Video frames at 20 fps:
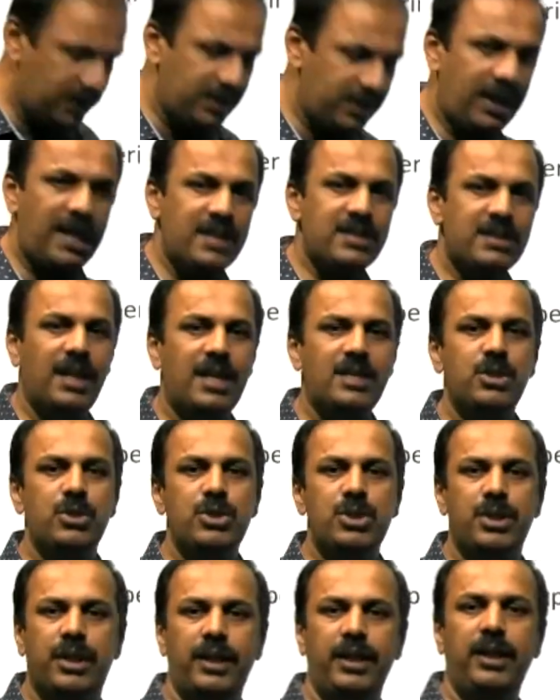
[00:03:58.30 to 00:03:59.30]
the last class you
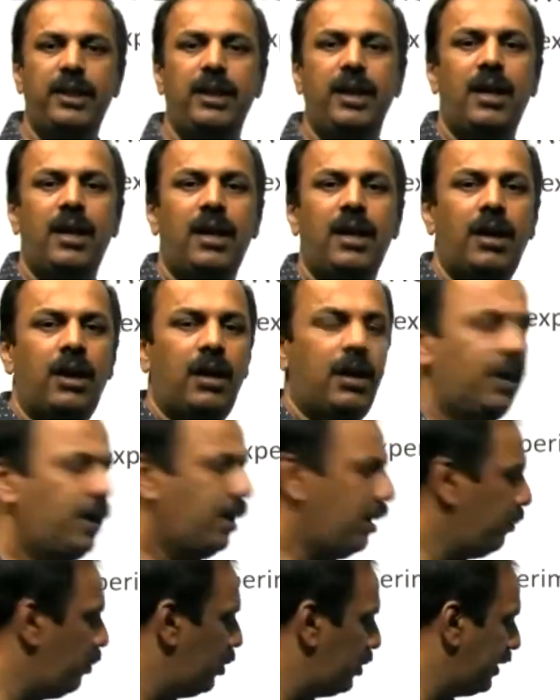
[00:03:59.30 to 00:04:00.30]
studied
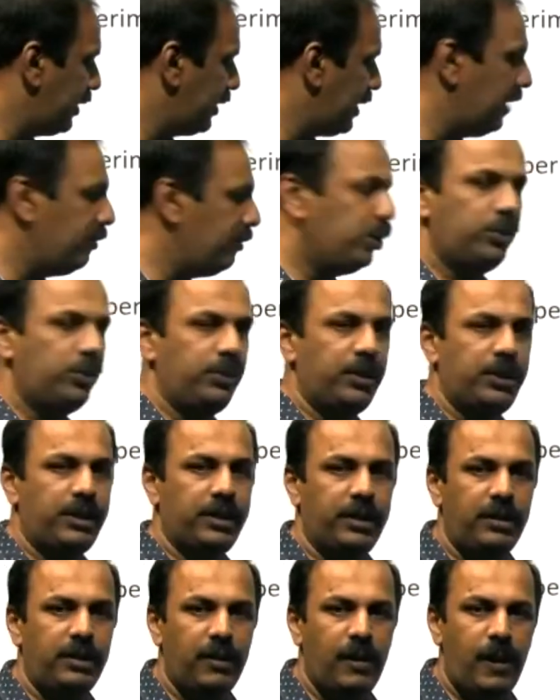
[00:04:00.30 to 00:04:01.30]
about the
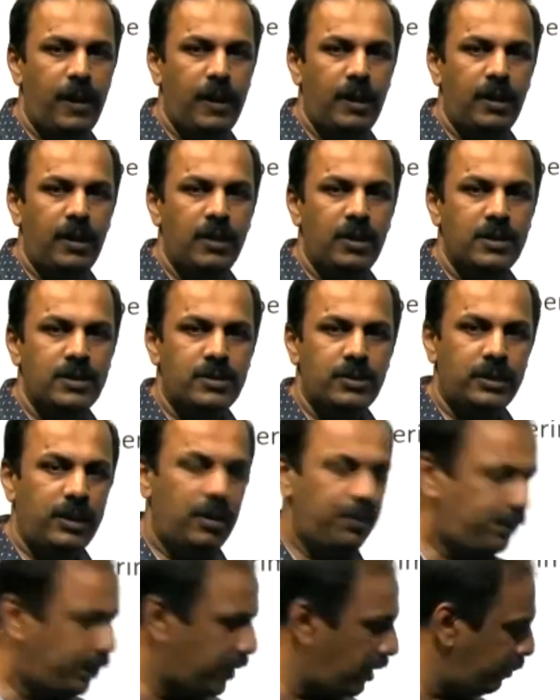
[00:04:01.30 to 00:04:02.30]
galvanometer. So the
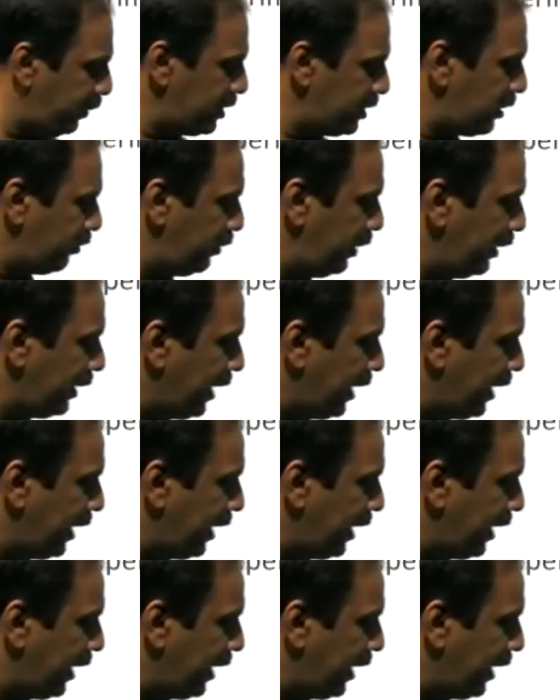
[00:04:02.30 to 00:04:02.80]
purpose of the